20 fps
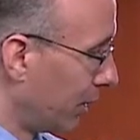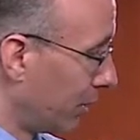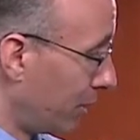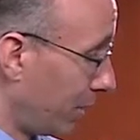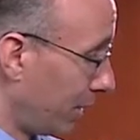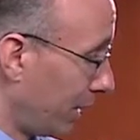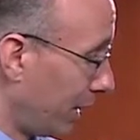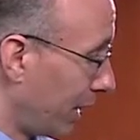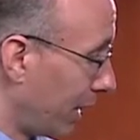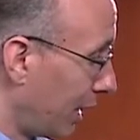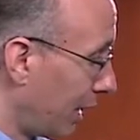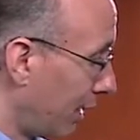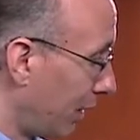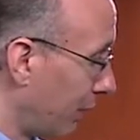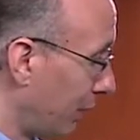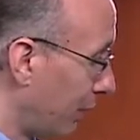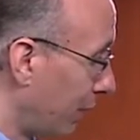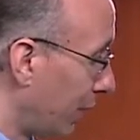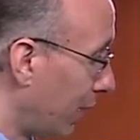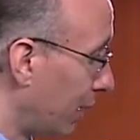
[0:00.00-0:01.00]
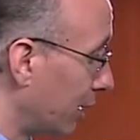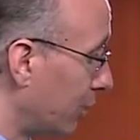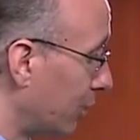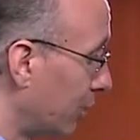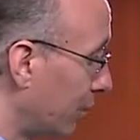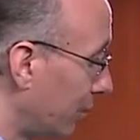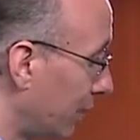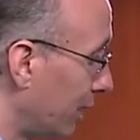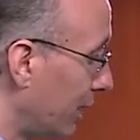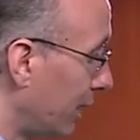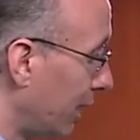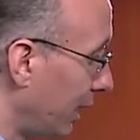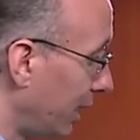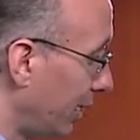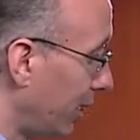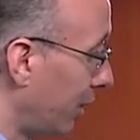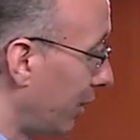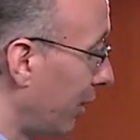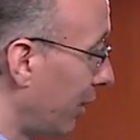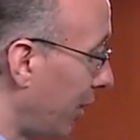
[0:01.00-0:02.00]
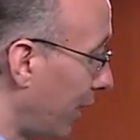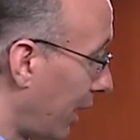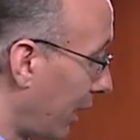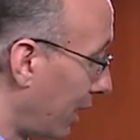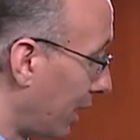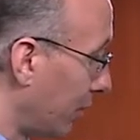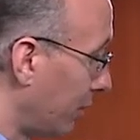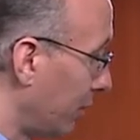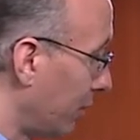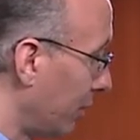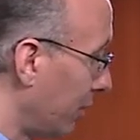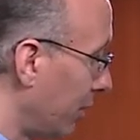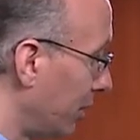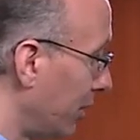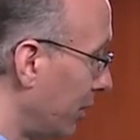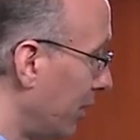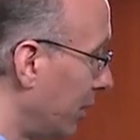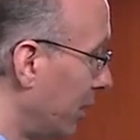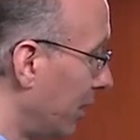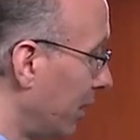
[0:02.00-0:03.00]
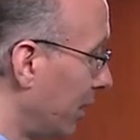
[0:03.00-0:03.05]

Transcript: where they have 28,000